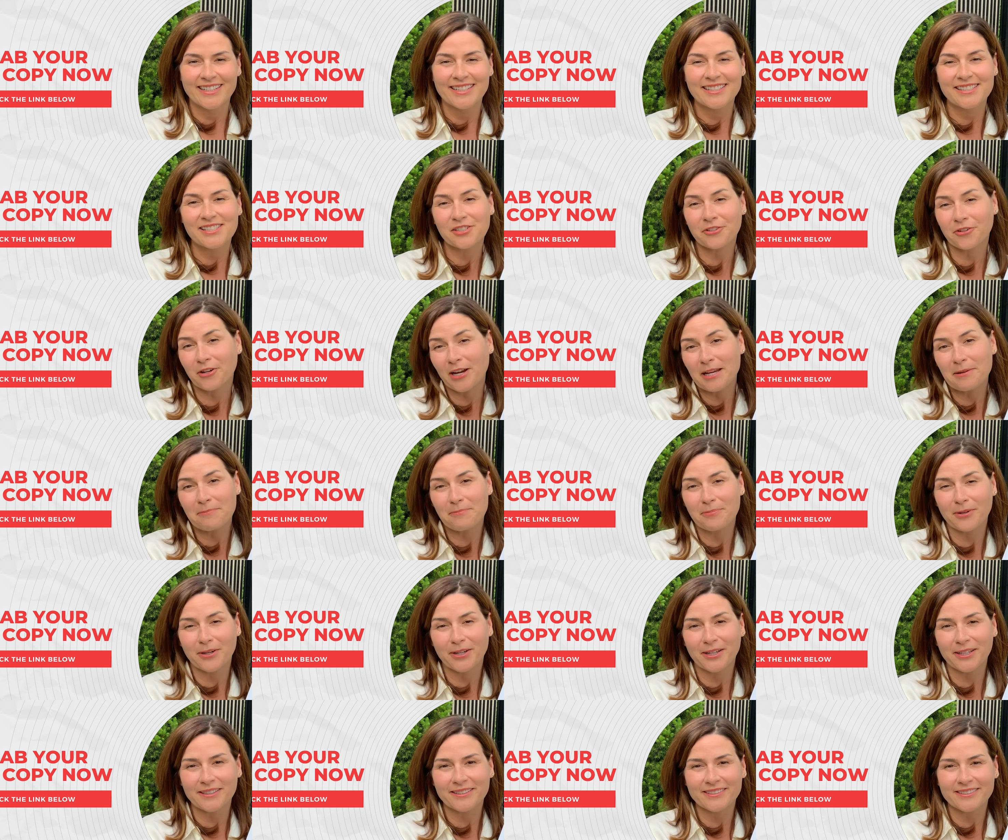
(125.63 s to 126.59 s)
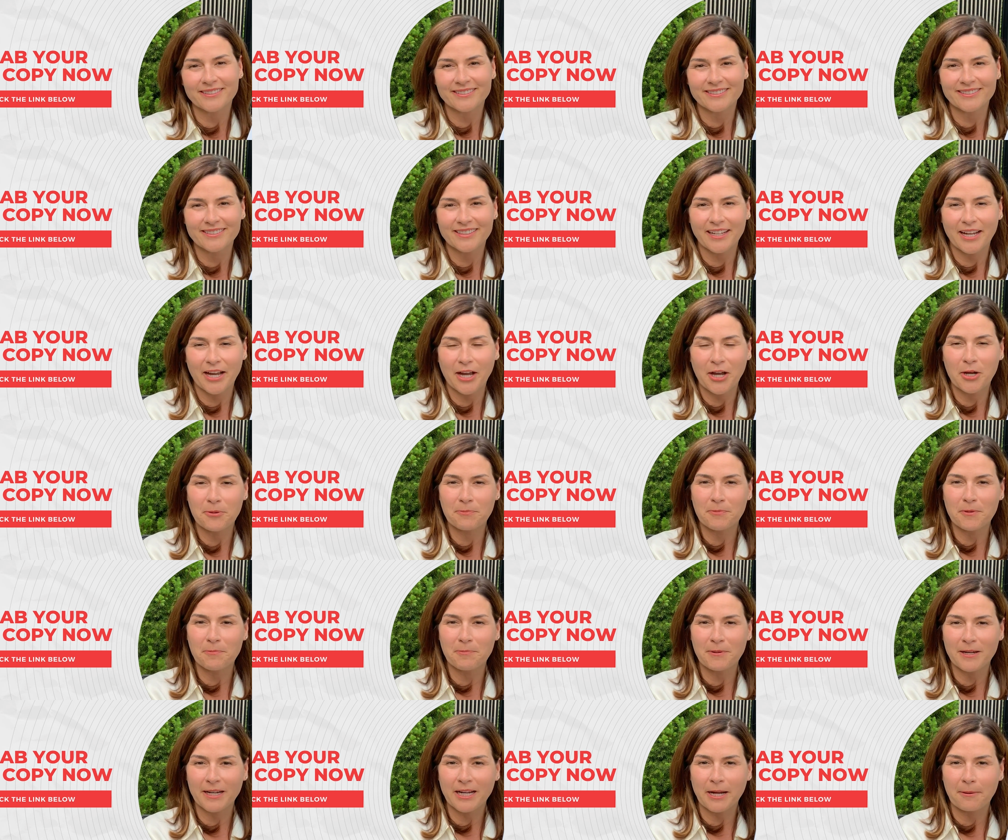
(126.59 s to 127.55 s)
It's a great book. I hope you
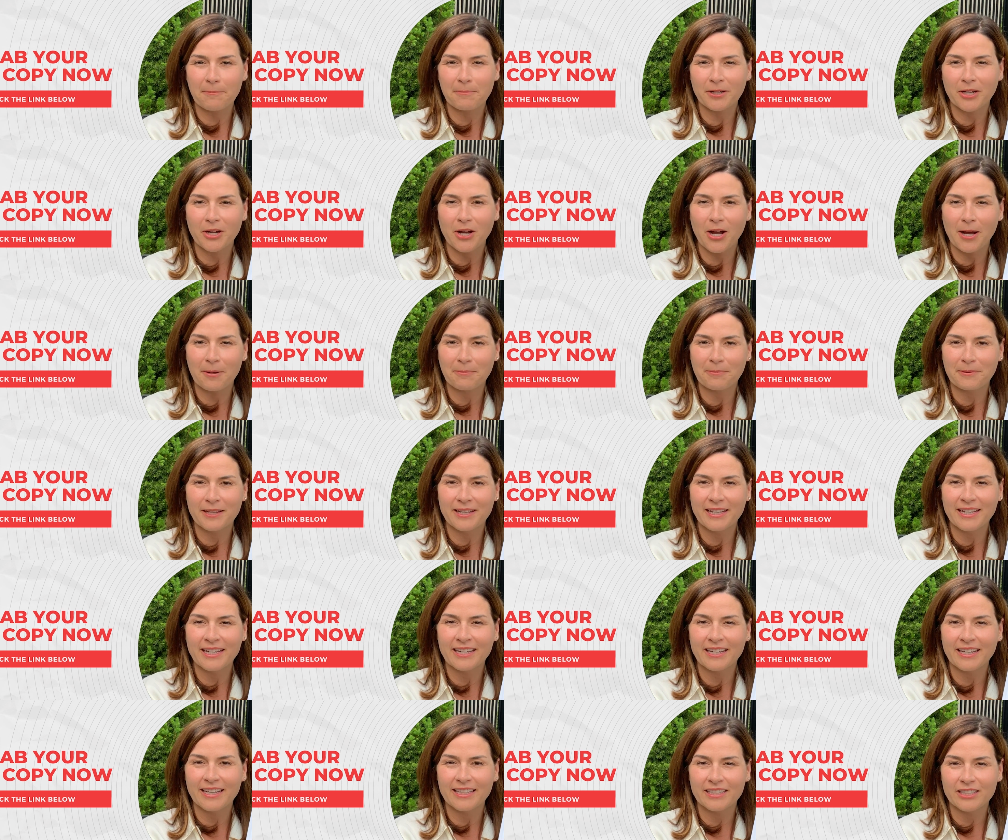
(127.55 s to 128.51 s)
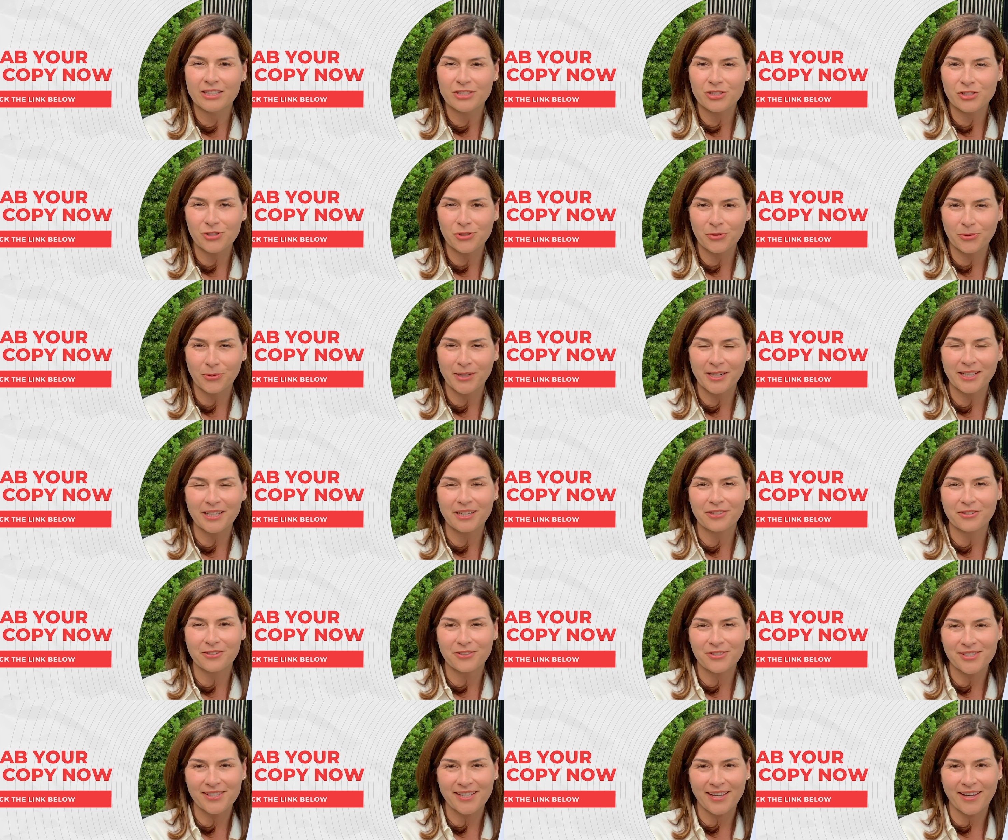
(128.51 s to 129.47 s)
pick up a copy and enjoy it
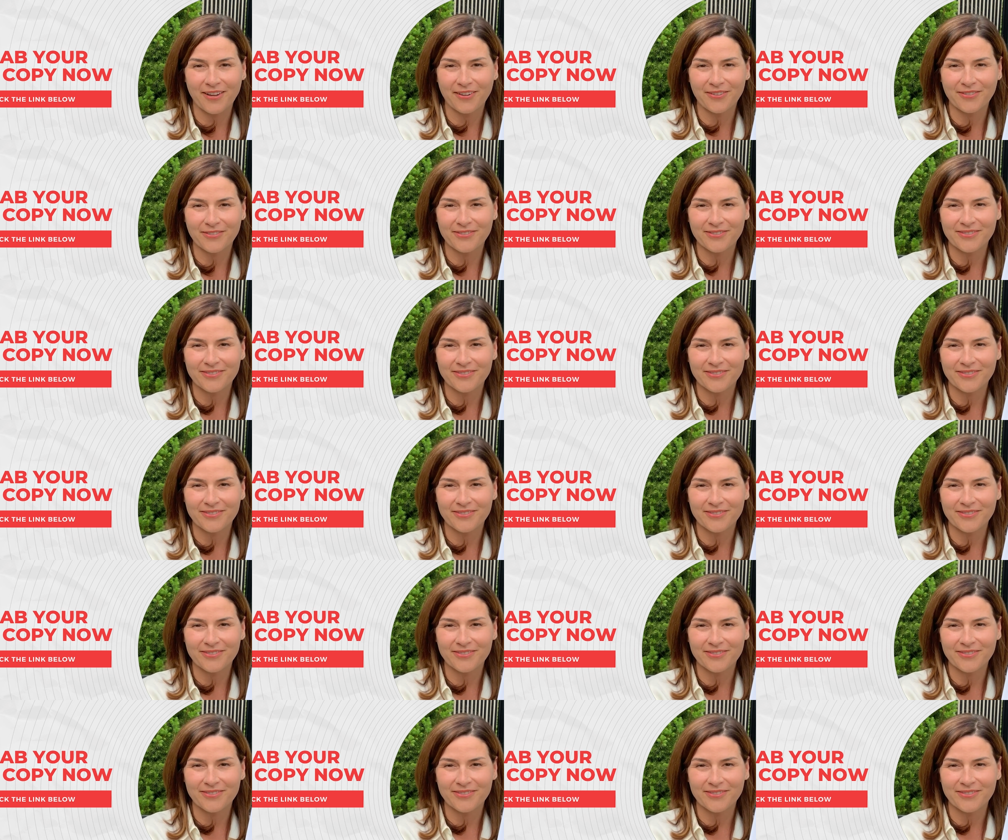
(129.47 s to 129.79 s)
yourself.